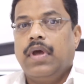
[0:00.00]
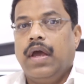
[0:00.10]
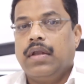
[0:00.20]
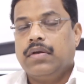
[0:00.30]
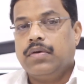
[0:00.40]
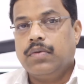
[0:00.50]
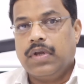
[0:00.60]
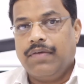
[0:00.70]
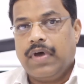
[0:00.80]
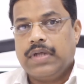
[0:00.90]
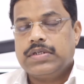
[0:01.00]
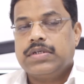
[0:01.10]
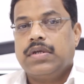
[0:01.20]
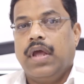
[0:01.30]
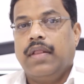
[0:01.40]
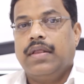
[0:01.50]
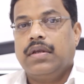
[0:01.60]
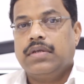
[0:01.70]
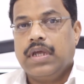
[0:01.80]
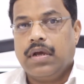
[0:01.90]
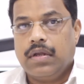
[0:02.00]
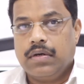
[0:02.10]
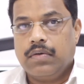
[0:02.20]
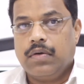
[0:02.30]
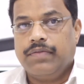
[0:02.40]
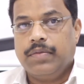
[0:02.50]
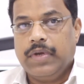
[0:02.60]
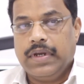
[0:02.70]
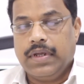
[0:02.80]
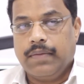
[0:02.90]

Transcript: and do a lavage and then take control of the bleeding.